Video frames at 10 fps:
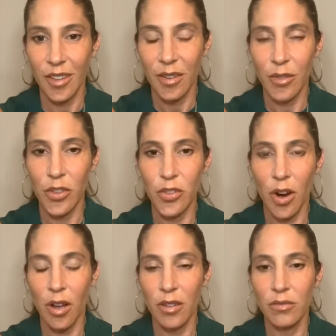
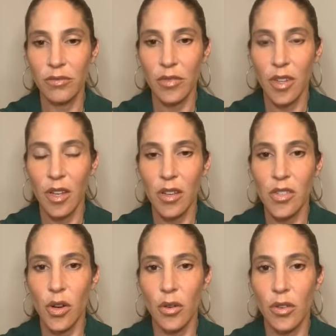Withdraw.
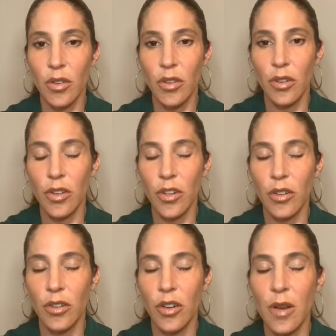So
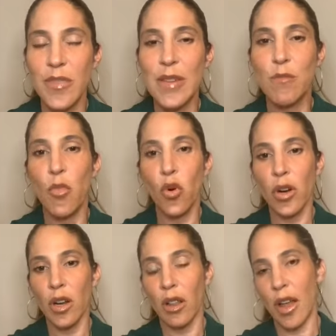you're going to be more
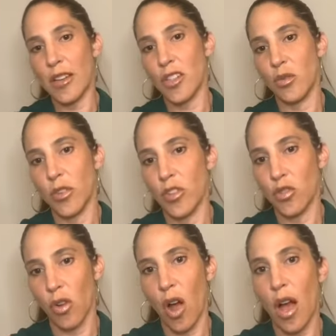inclined to
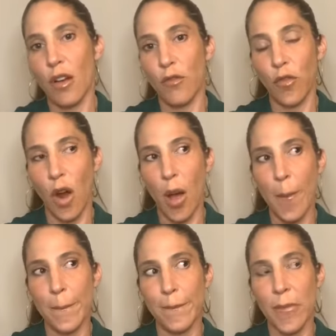withdraw
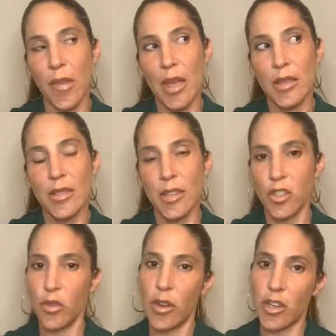from
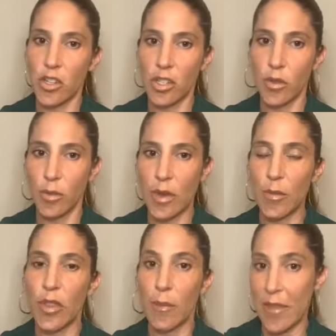situations with
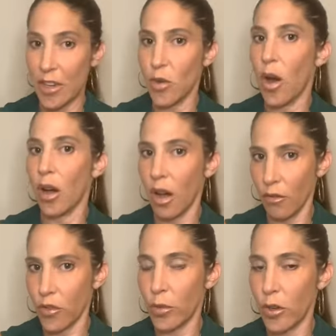people that make you
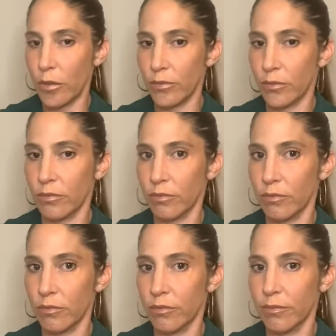uncomfortable,
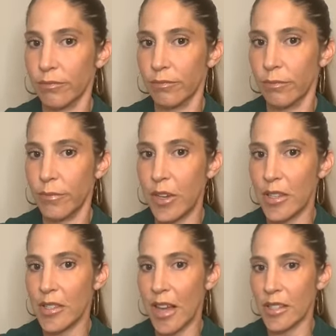
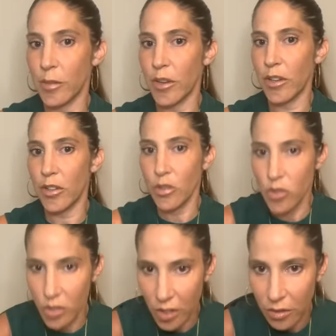because that's what you're
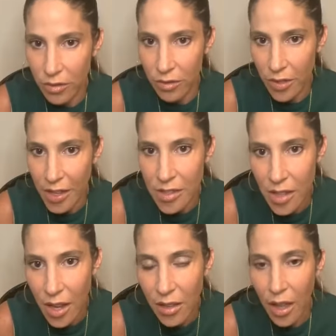used to. Yes,
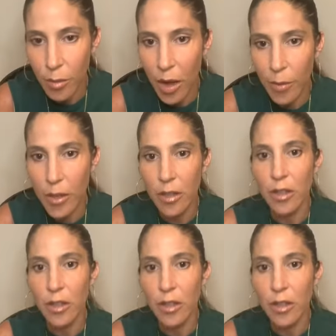hi, loud mama.